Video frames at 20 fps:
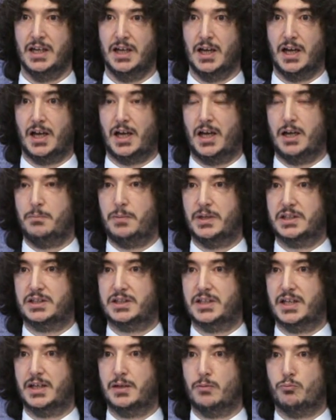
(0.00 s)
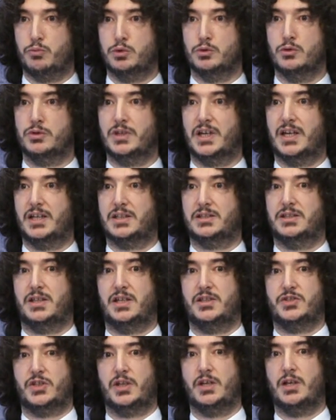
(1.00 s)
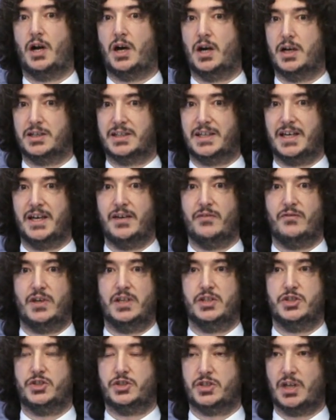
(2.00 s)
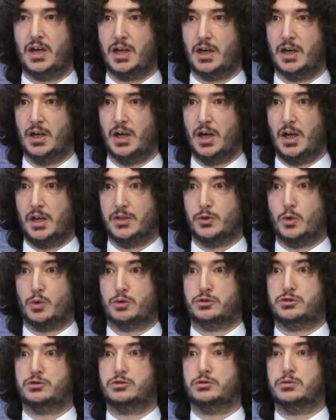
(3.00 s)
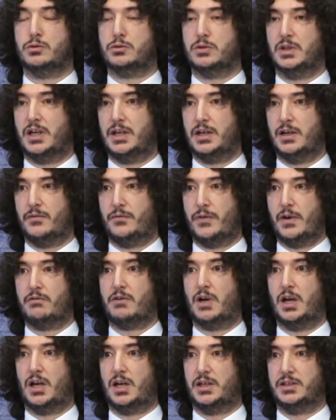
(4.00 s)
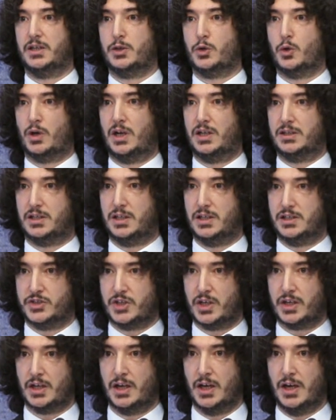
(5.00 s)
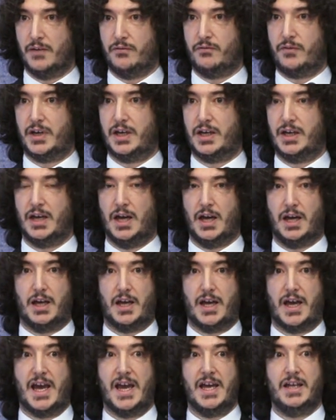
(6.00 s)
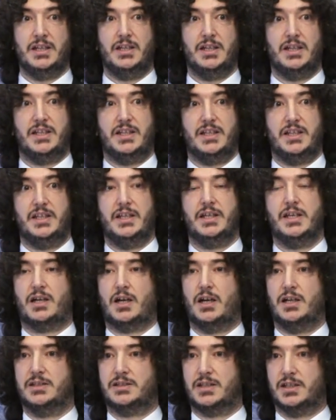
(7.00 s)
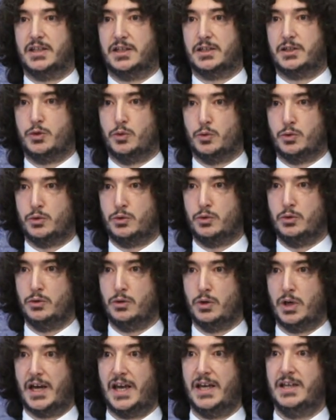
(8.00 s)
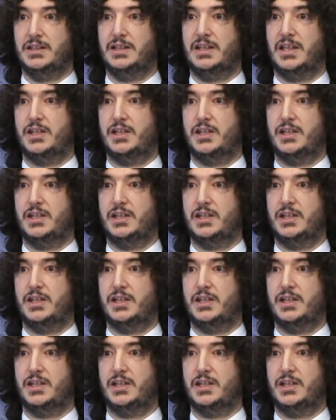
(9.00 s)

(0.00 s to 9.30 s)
and appetite this requires will be dried up by corruption. The struggle to sell to the cheapest price, the most diverse product with the best quality,